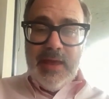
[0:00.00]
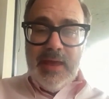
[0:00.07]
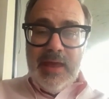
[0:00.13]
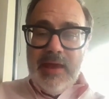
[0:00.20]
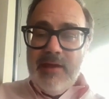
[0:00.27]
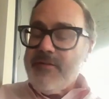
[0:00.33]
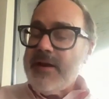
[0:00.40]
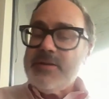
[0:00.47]

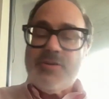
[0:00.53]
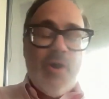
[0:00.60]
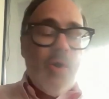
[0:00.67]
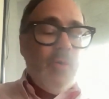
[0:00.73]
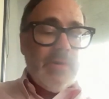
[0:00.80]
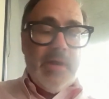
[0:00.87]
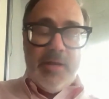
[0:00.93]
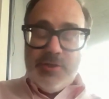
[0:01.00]
If I
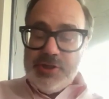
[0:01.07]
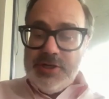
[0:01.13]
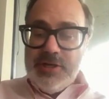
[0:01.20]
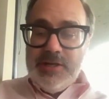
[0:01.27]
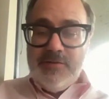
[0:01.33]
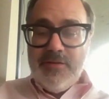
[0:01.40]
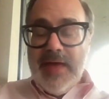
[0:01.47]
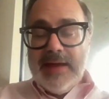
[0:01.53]
don't
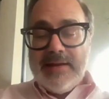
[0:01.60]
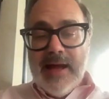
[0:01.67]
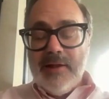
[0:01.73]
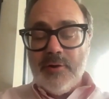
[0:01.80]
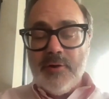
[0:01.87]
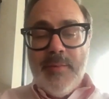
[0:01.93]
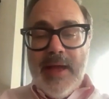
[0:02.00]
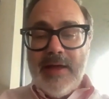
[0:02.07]
achieve that
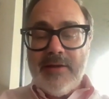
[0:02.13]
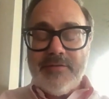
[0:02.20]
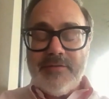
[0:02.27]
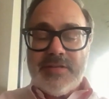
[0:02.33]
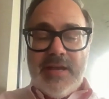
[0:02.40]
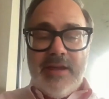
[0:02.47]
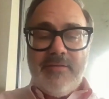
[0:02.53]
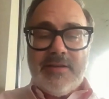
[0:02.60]
dollar amount of
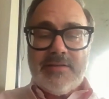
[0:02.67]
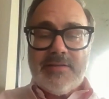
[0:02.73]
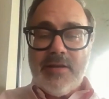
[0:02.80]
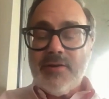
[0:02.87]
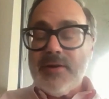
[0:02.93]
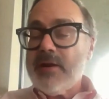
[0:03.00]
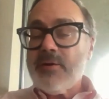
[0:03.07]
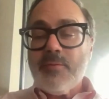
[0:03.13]
savings,
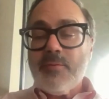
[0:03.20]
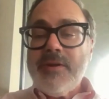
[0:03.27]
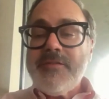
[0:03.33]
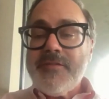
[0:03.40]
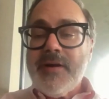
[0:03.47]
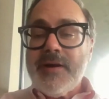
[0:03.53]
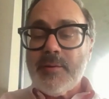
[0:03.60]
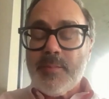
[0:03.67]
they'll get a
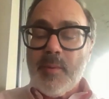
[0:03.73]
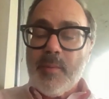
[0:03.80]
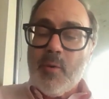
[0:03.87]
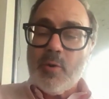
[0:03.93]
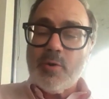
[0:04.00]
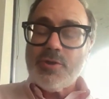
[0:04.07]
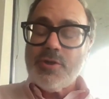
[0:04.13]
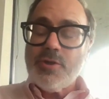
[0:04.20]
refund, a
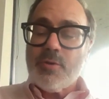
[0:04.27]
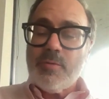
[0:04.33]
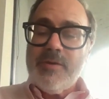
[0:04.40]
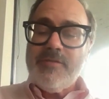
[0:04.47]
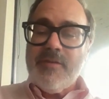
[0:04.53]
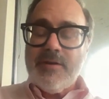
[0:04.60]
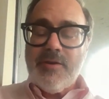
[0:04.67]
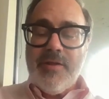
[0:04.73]
proportional
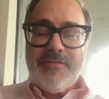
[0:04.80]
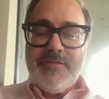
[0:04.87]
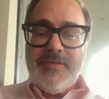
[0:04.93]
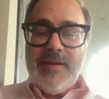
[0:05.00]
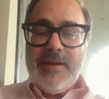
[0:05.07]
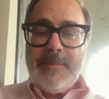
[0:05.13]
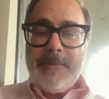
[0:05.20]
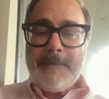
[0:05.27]
refund on the
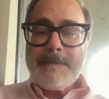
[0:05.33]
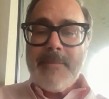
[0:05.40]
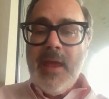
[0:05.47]
fee.